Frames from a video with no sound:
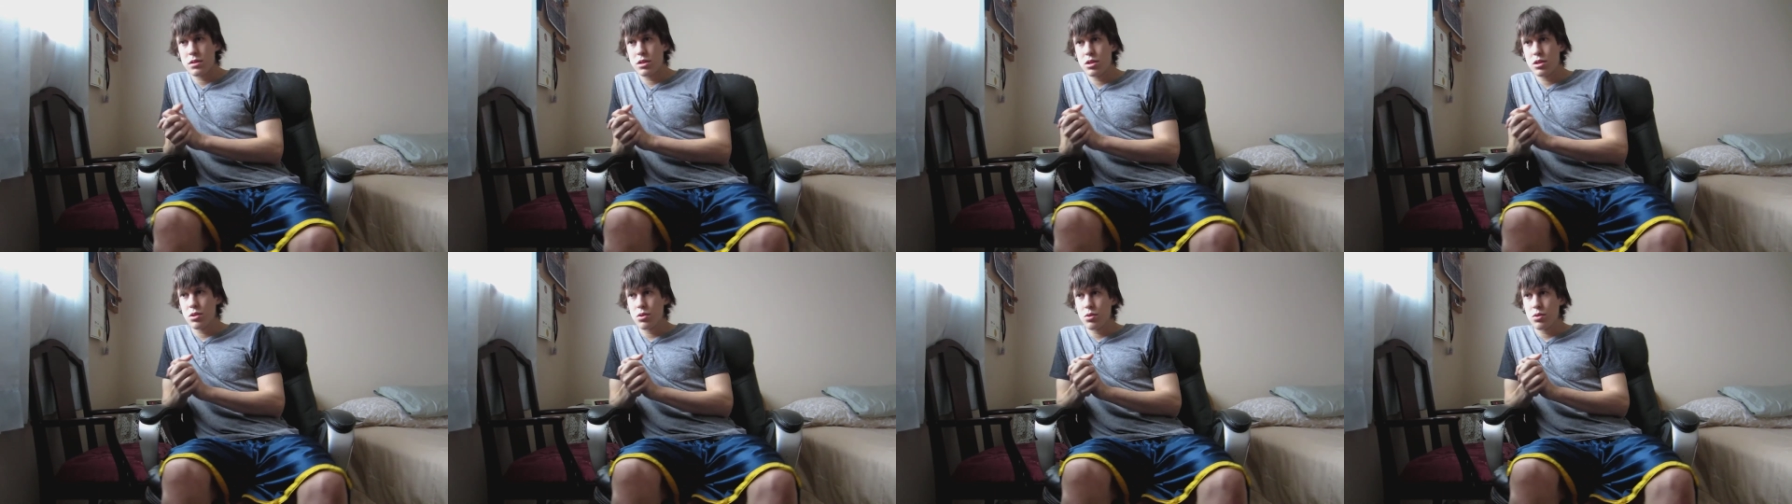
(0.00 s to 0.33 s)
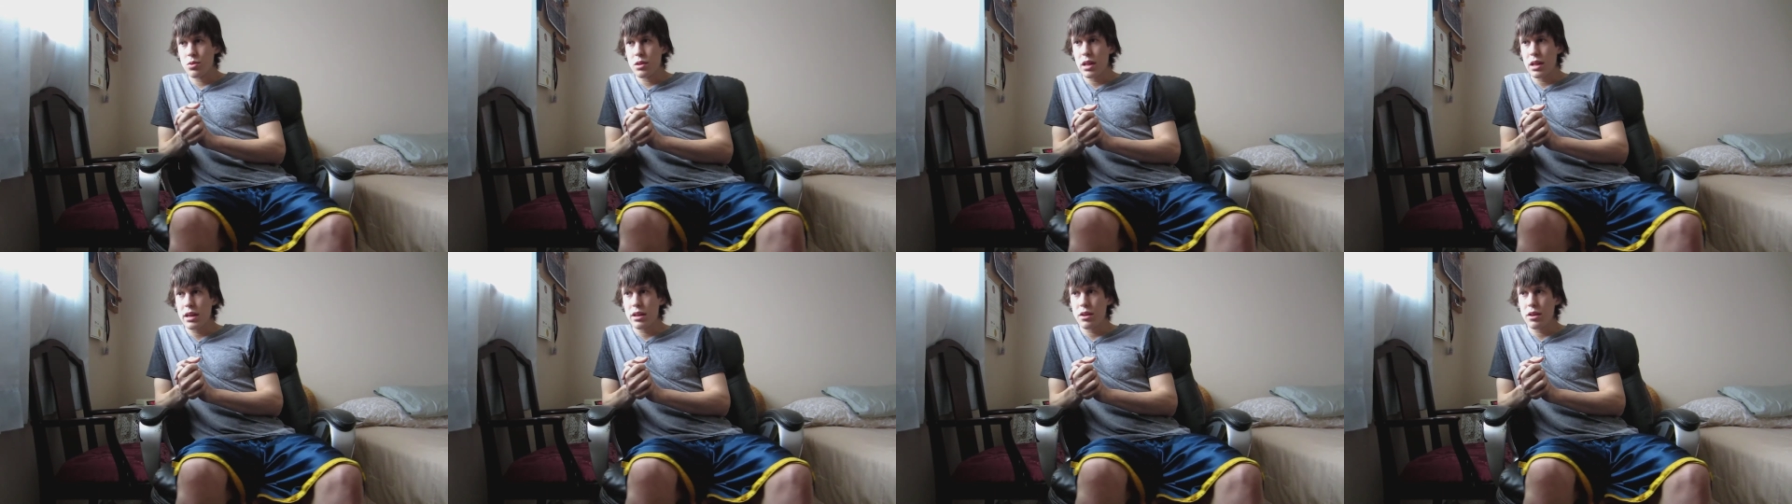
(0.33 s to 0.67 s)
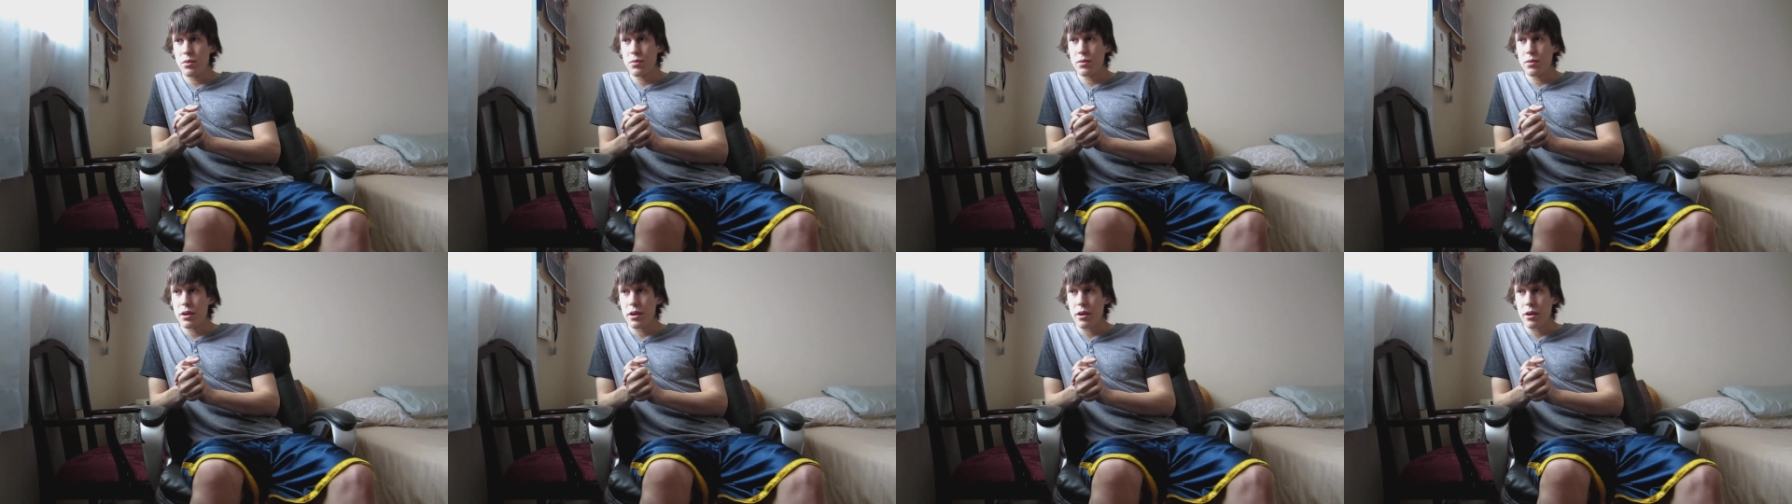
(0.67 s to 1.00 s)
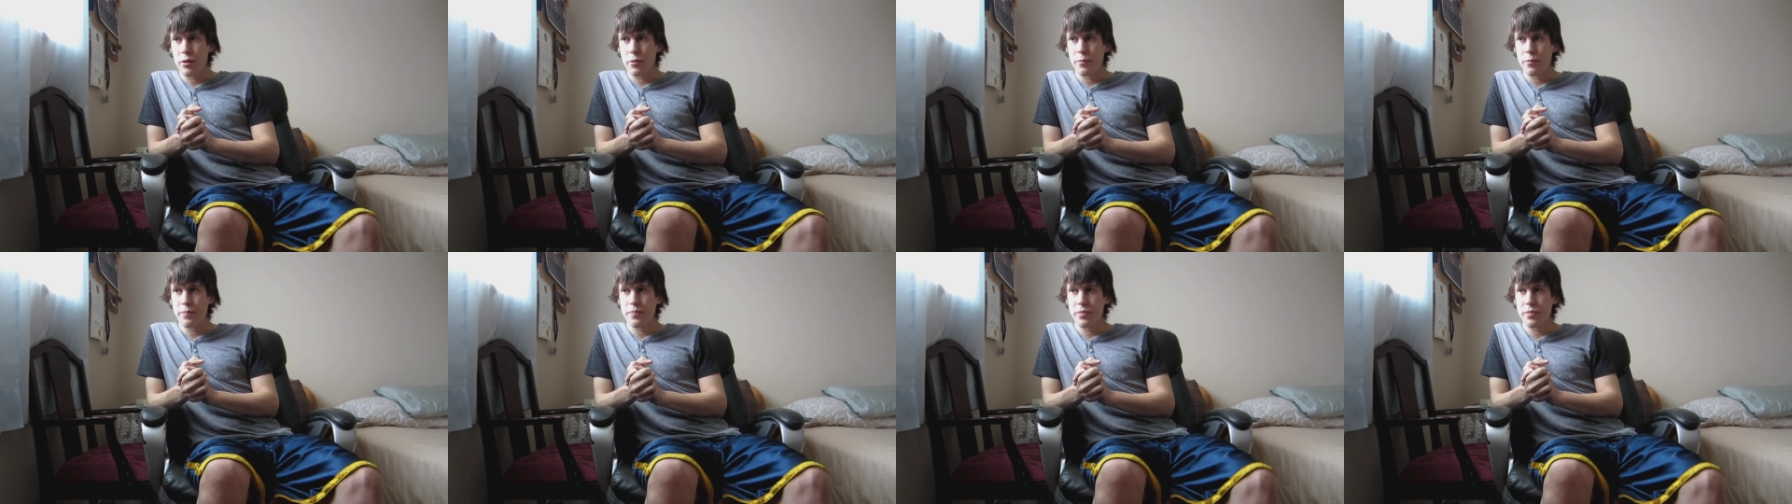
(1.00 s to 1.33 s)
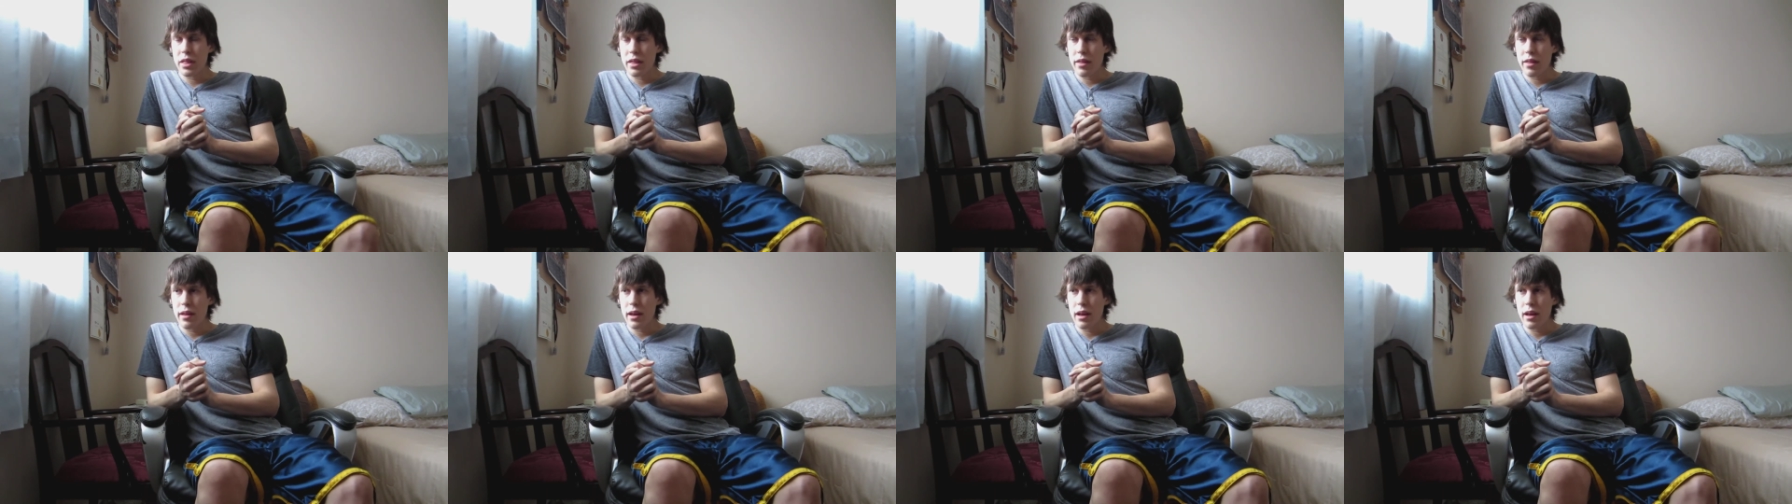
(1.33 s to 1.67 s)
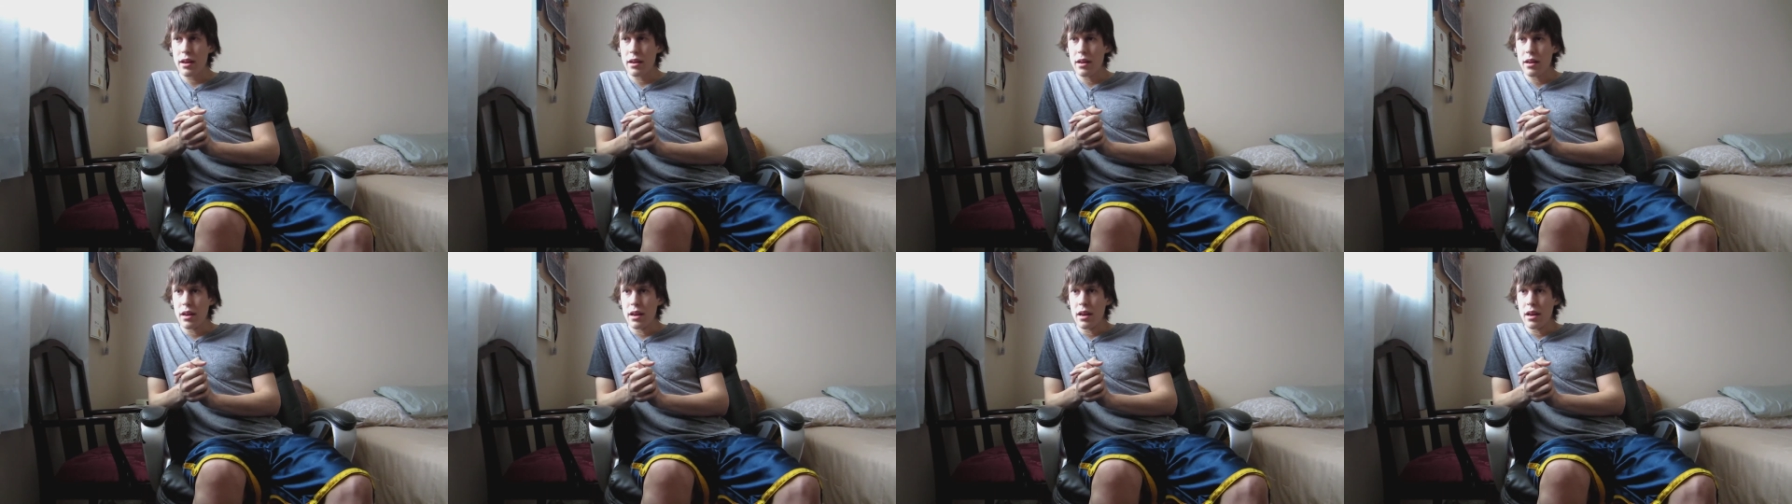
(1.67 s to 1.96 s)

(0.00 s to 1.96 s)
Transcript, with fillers: to let you know that